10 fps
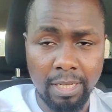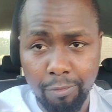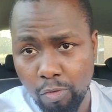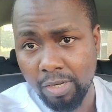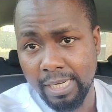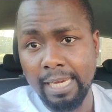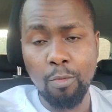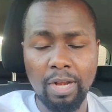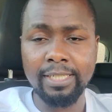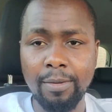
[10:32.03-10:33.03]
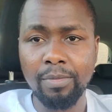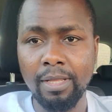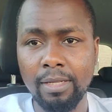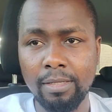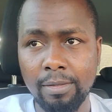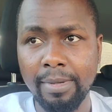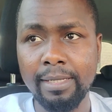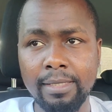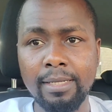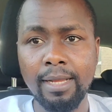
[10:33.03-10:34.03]
if you really want something, you
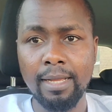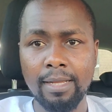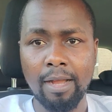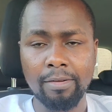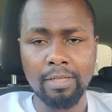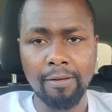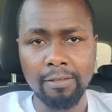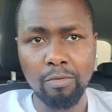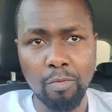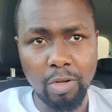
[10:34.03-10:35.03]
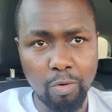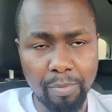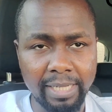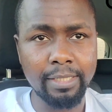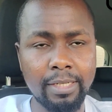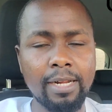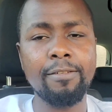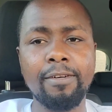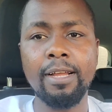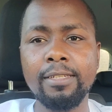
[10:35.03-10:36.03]
must deny ourselves. We must
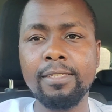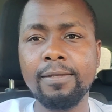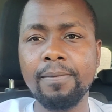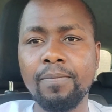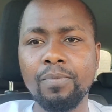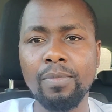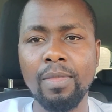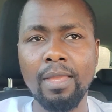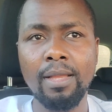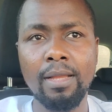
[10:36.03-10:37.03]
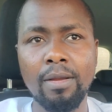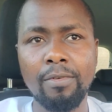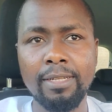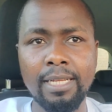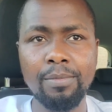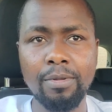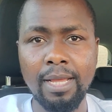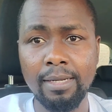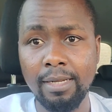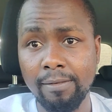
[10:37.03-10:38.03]
sacrifice. Mm. For
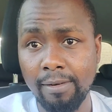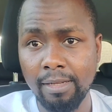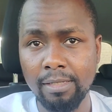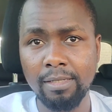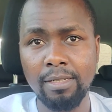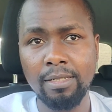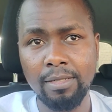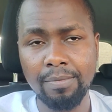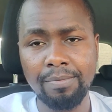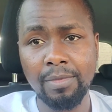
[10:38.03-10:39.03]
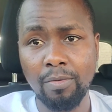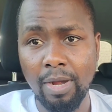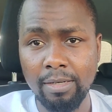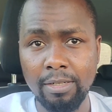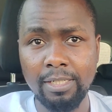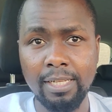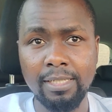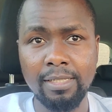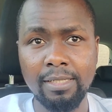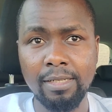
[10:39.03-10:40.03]
example, that Netflix, why don't you
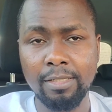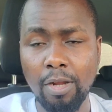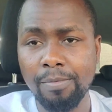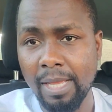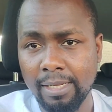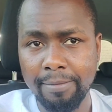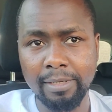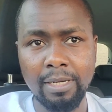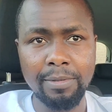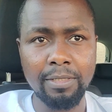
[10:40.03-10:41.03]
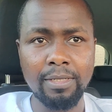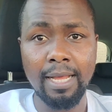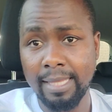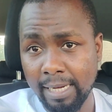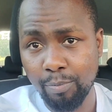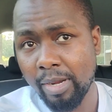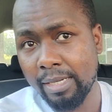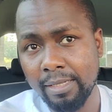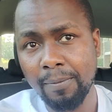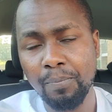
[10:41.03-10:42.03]
just stop that subscription and that
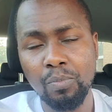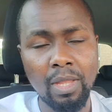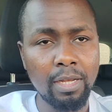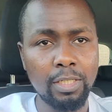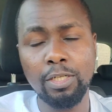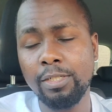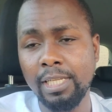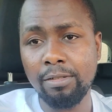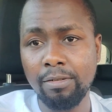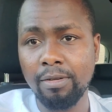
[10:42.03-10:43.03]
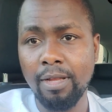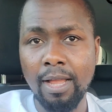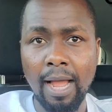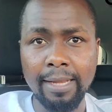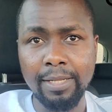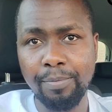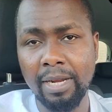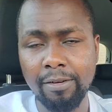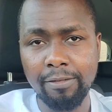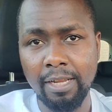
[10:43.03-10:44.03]
money, use it to as a
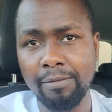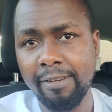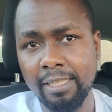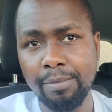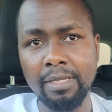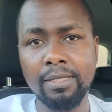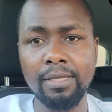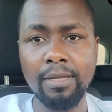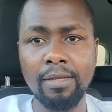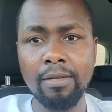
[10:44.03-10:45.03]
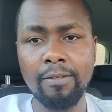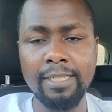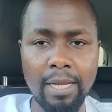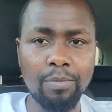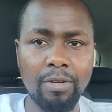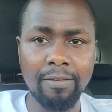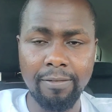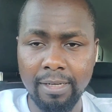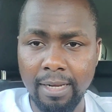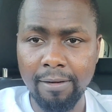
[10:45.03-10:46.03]
part of your investments? For example,
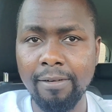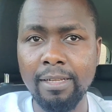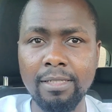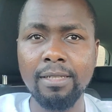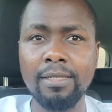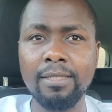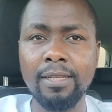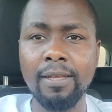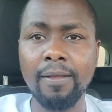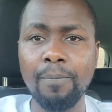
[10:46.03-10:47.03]
if a Netflix is